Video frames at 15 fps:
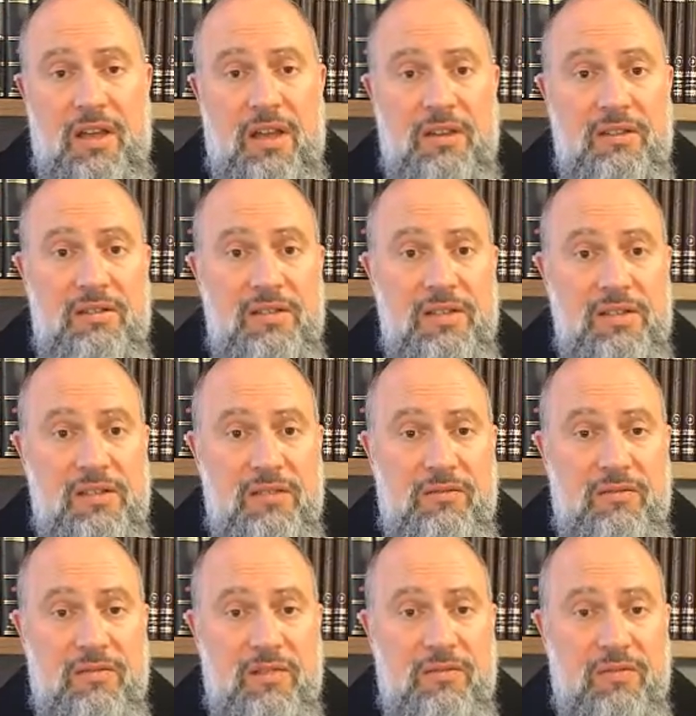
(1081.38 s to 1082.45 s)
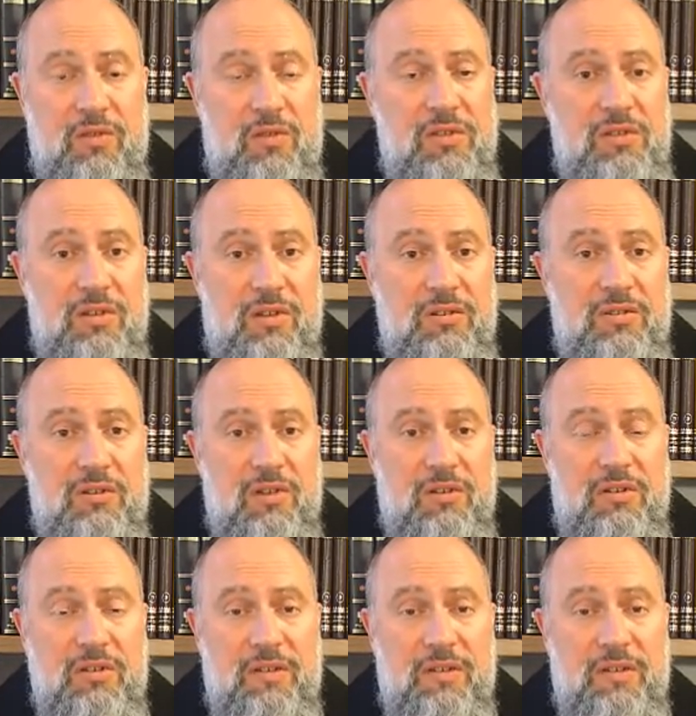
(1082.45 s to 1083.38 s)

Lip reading: And this is, of course, not